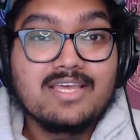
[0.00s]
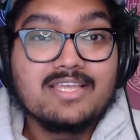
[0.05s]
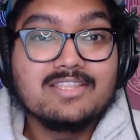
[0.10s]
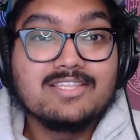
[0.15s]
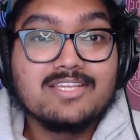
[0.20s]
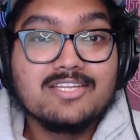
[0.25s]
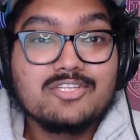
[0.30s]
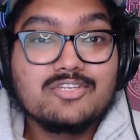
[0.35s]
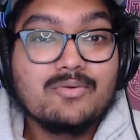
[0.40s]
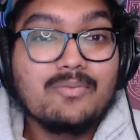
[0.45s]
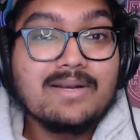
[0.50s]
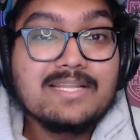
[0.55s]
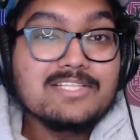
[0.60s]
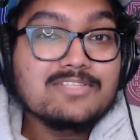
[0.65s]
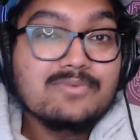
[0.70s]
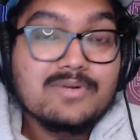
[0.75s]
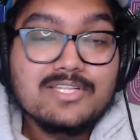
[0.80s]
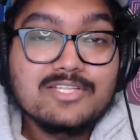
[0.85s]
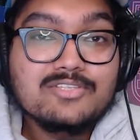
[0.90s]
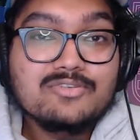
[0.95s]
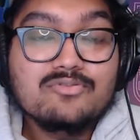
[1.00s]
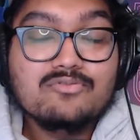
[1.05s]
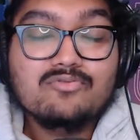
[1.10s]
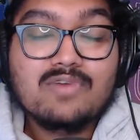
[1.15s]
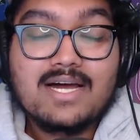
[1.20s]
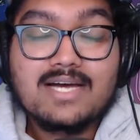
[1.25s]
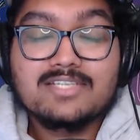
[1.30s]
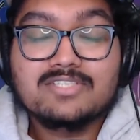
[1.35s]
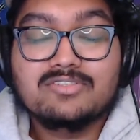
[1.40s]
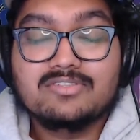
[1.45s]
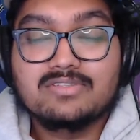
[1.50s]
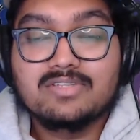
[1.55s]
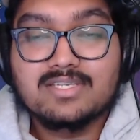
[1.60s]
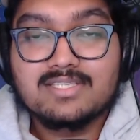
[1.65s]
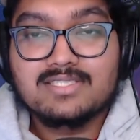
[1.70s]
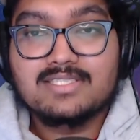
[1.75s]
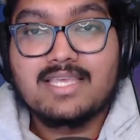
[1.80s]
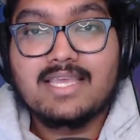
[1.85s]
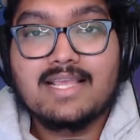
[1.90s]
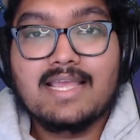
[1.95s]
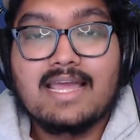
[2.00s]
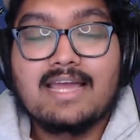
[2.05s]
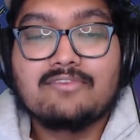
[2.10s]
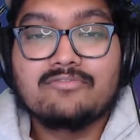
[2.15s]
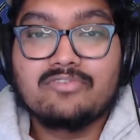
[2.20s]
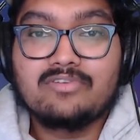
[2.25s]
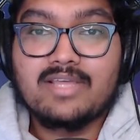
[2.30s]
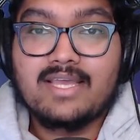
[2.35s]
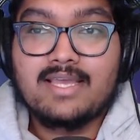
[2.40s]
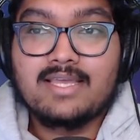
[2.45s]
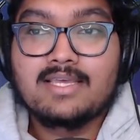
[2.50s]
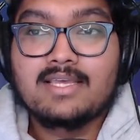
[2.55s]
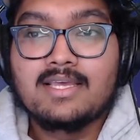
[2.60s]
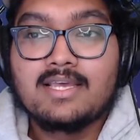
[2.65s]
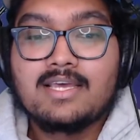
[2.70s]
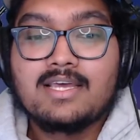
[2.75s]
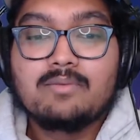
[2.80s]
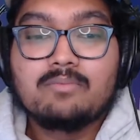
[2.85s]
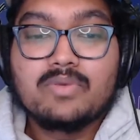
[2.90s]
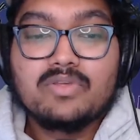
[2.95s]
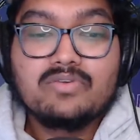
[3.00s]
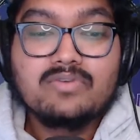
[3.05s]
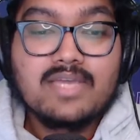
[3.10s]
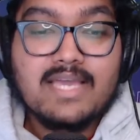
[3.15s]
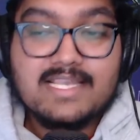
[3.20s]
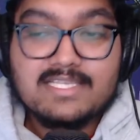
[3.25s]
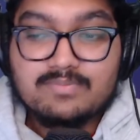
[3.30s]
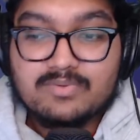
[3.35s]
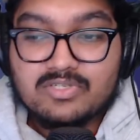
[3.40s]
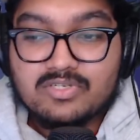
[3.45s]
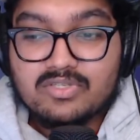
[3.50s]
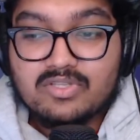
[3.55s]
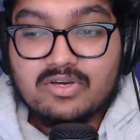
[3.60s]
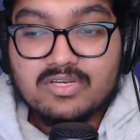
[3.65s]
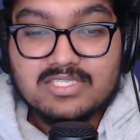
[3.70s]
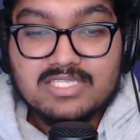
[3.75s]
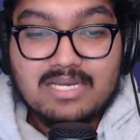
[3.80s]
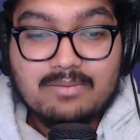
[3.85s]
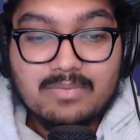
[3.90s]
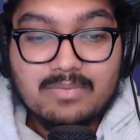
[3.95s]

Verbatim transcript: 2022 roster looks like after that. But you guys put your thoughts down